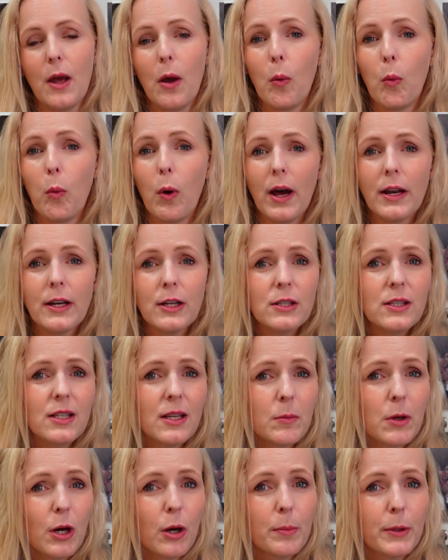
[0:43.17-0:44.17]
What are
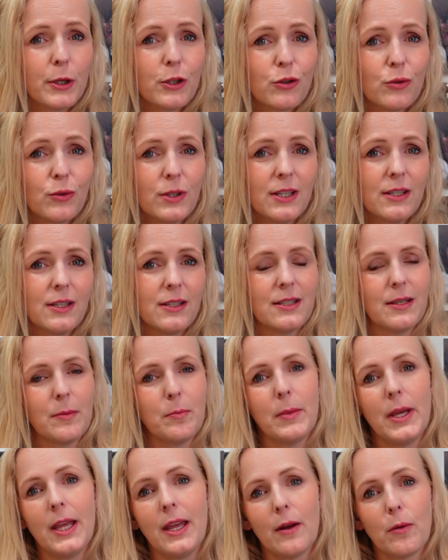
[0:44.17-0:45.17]
some opportunities that
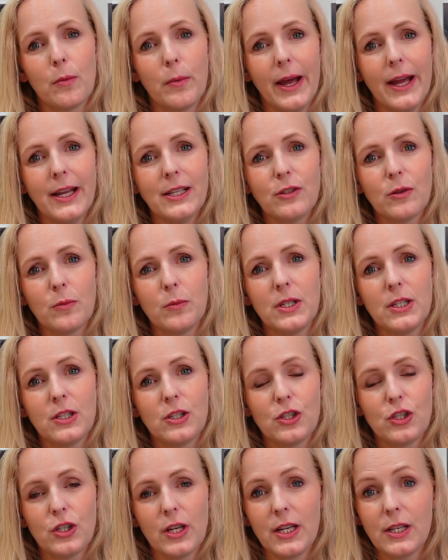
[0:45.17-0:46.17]
may arise from this
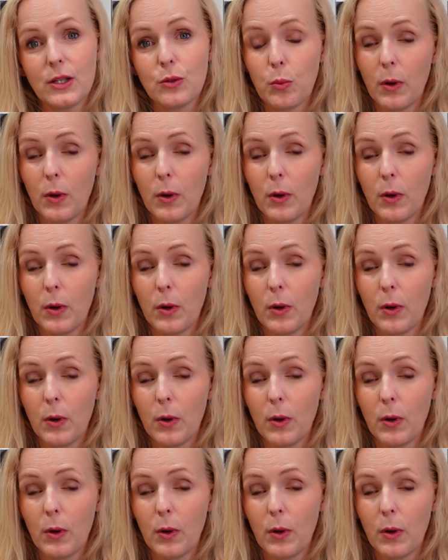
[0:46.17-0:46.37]
change?